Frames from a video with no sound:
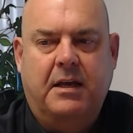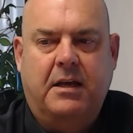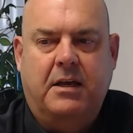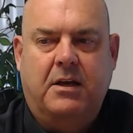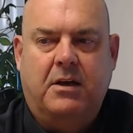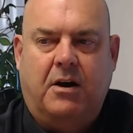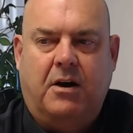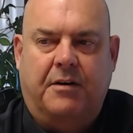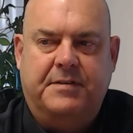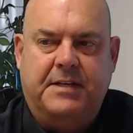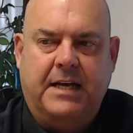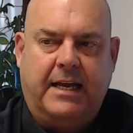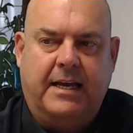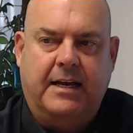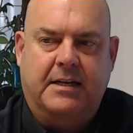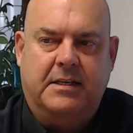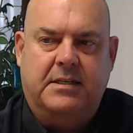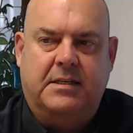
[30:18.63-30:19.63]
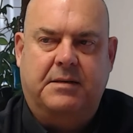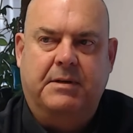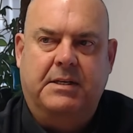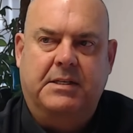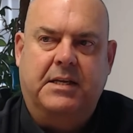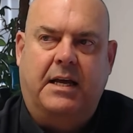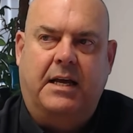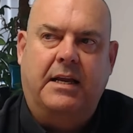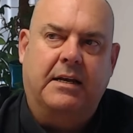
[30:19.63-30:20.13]
offtake customers.
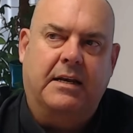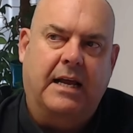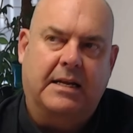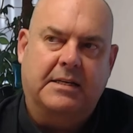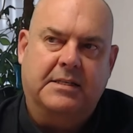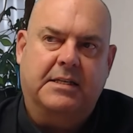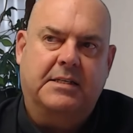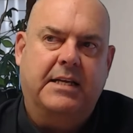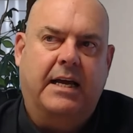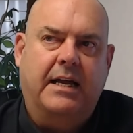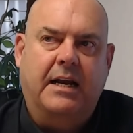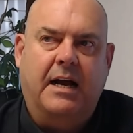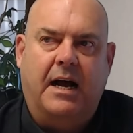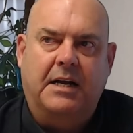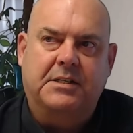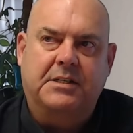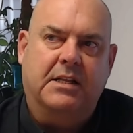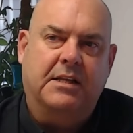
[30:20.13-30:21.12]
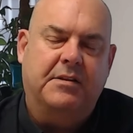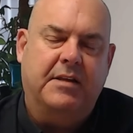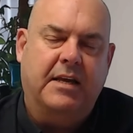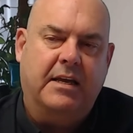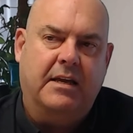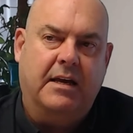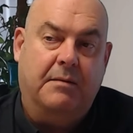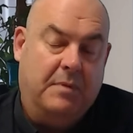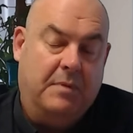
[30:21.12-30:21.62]
And as I said, I actually
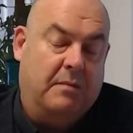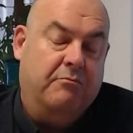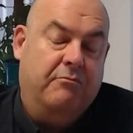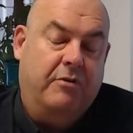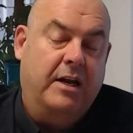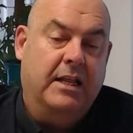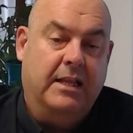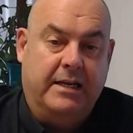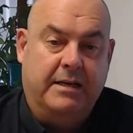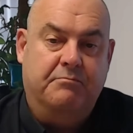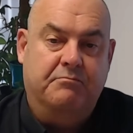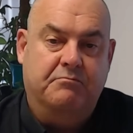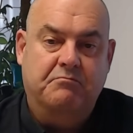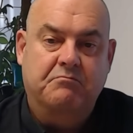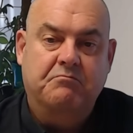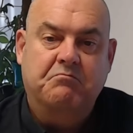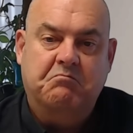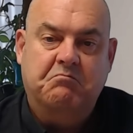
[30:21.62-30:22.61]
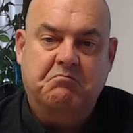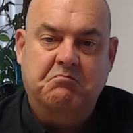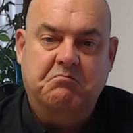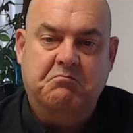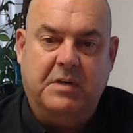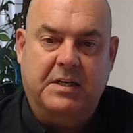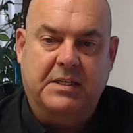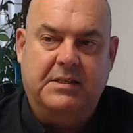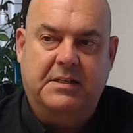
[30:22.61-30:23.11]
think I'm really
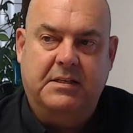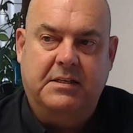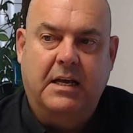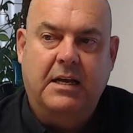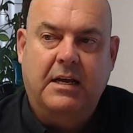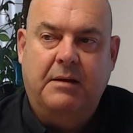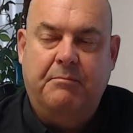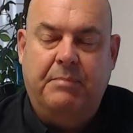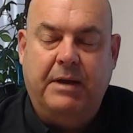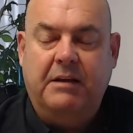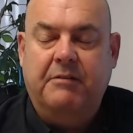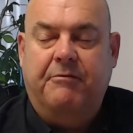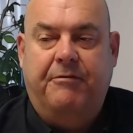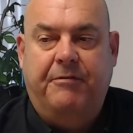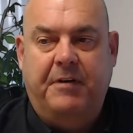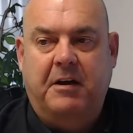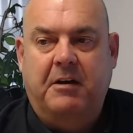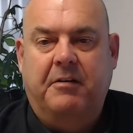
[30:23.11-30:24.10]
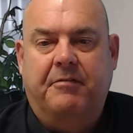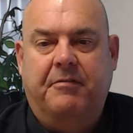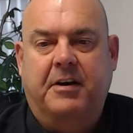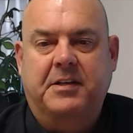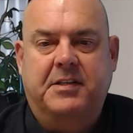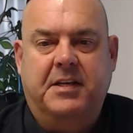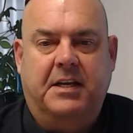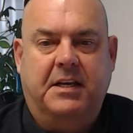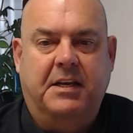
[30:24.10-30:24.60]
it's been very, very
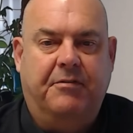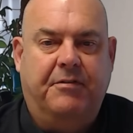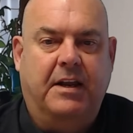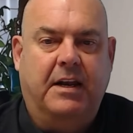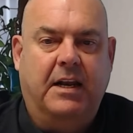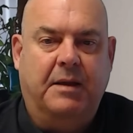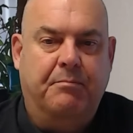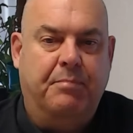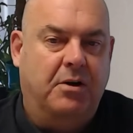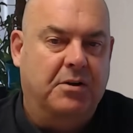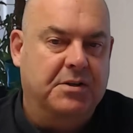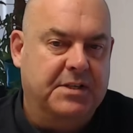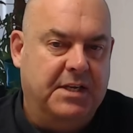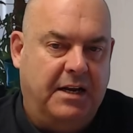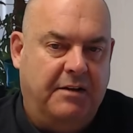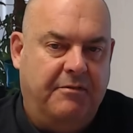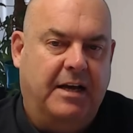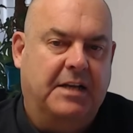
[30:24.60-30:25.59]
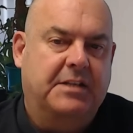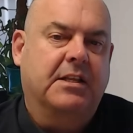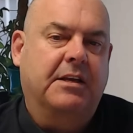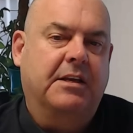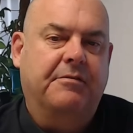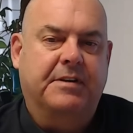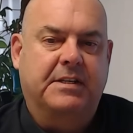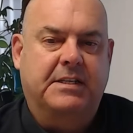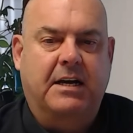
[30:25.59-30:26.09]
significantly positive actually
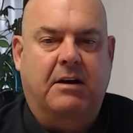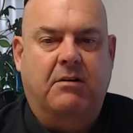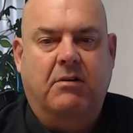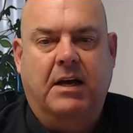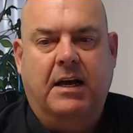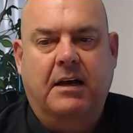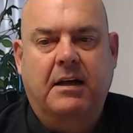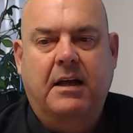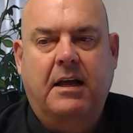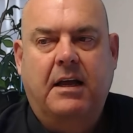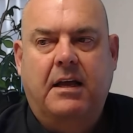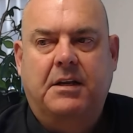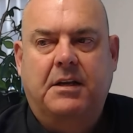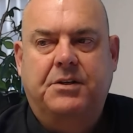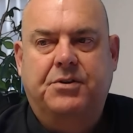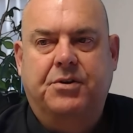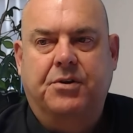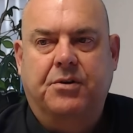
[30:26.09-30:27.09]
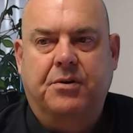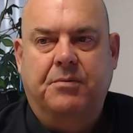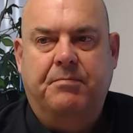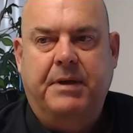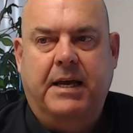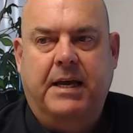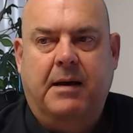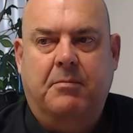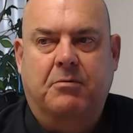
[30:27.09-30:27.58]
for Talga to be
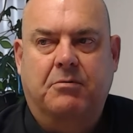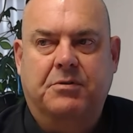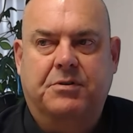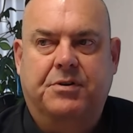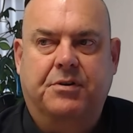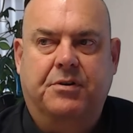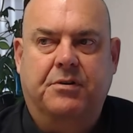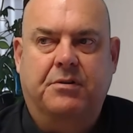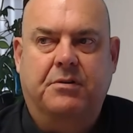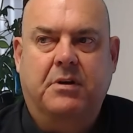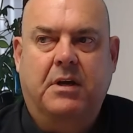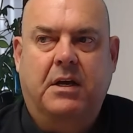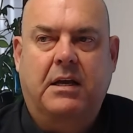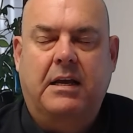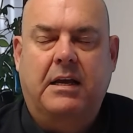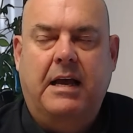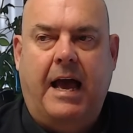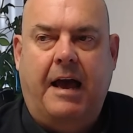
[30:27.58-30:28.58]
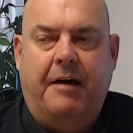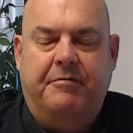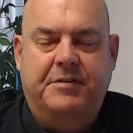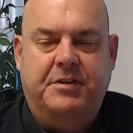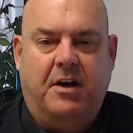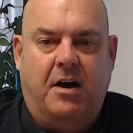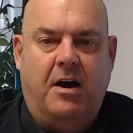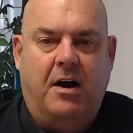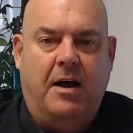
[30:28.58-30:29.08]
able to have
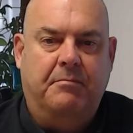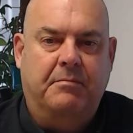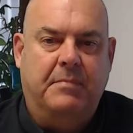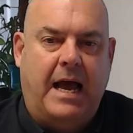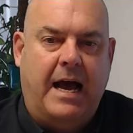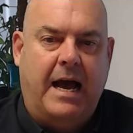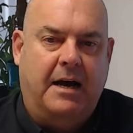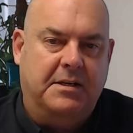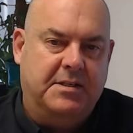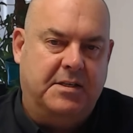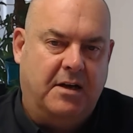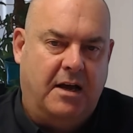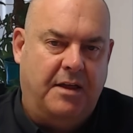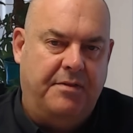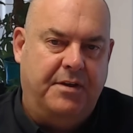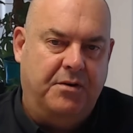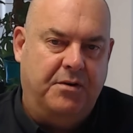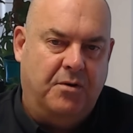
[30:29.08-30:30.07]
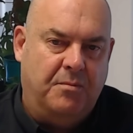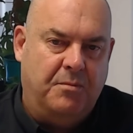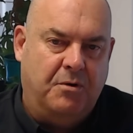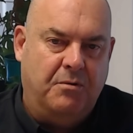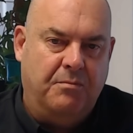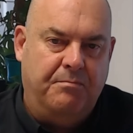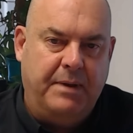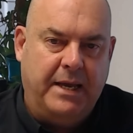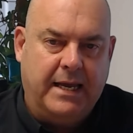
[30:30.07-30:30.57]
time outside the
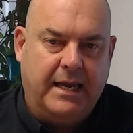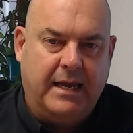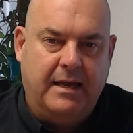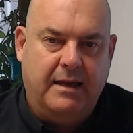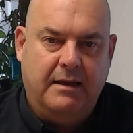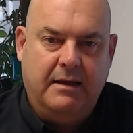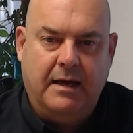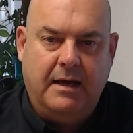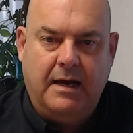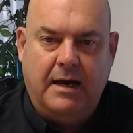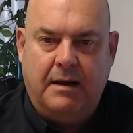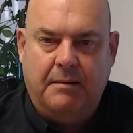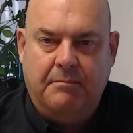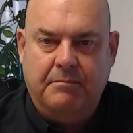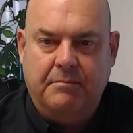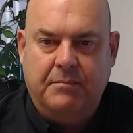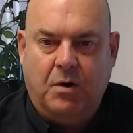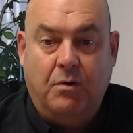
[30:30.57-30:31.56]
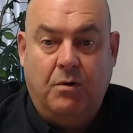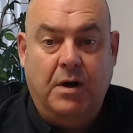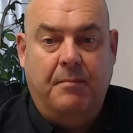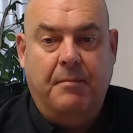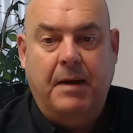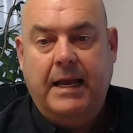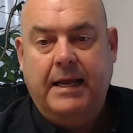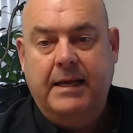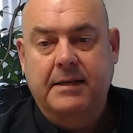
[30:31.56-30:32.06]
normal big
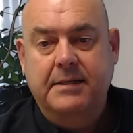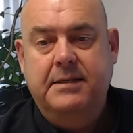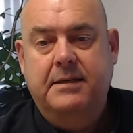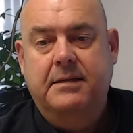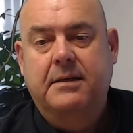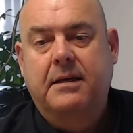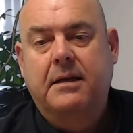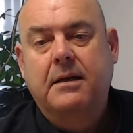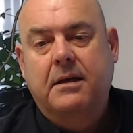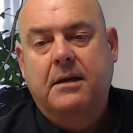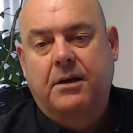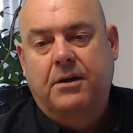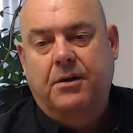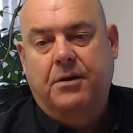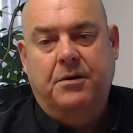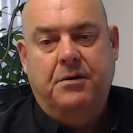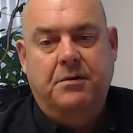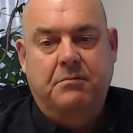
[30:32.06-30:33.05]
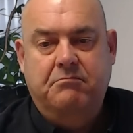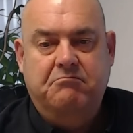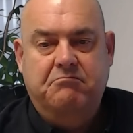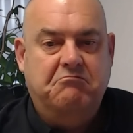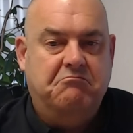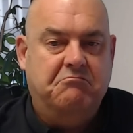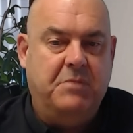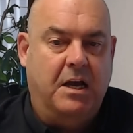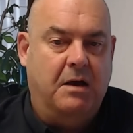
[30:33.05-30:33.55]
automakers who,
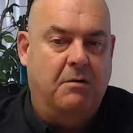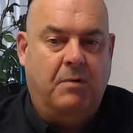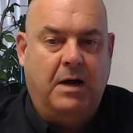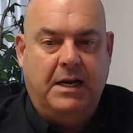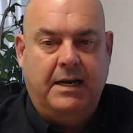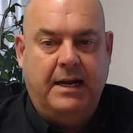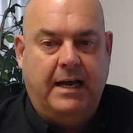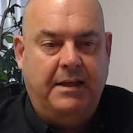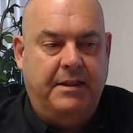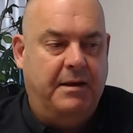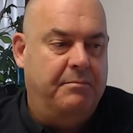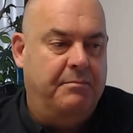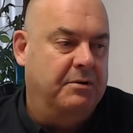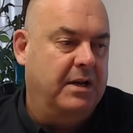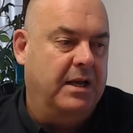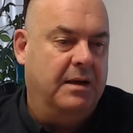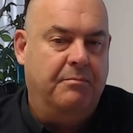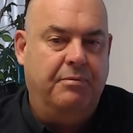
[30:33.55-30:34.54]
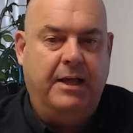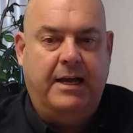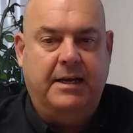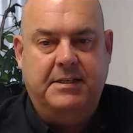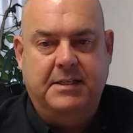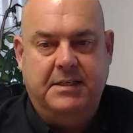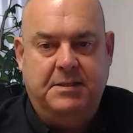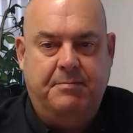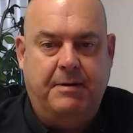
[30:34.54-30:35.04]
one day they're building a plant
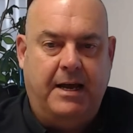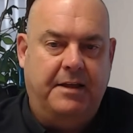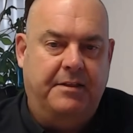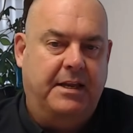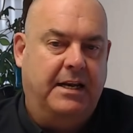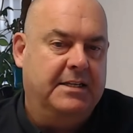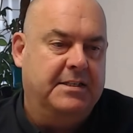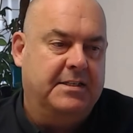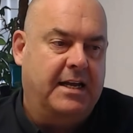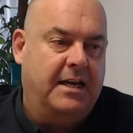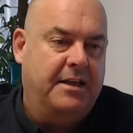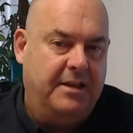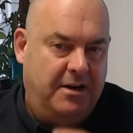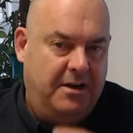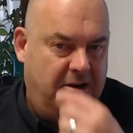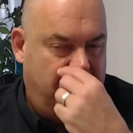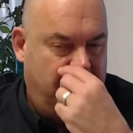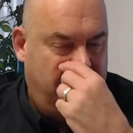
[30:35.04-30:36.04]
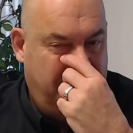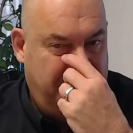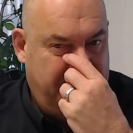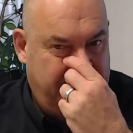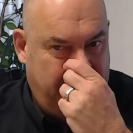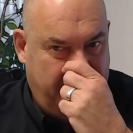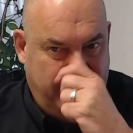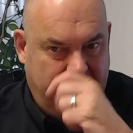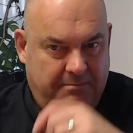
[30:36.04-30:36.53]
in Spain, the next day they're not. One
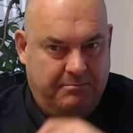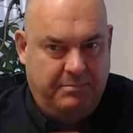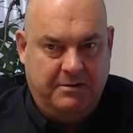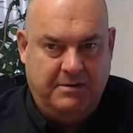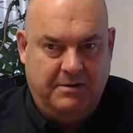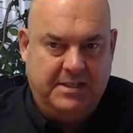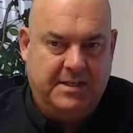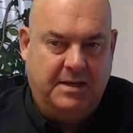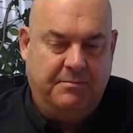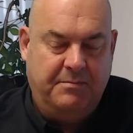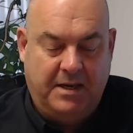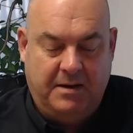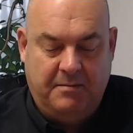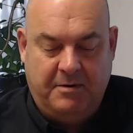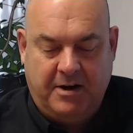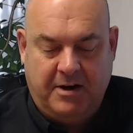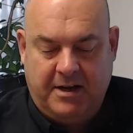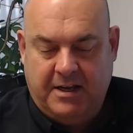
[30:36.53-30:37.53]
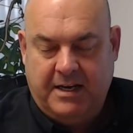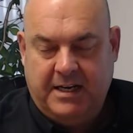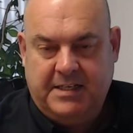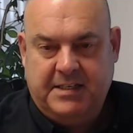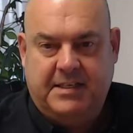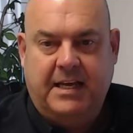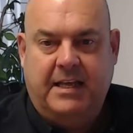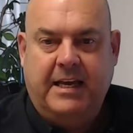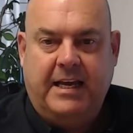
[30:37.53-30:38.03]
day they're building something in America, the next
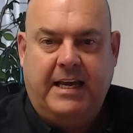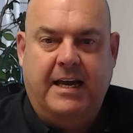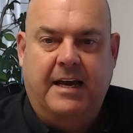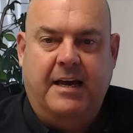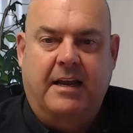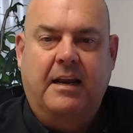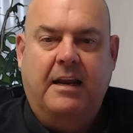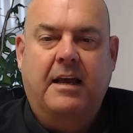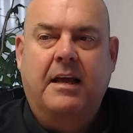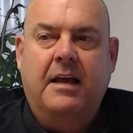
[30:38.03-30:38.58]
day they can't.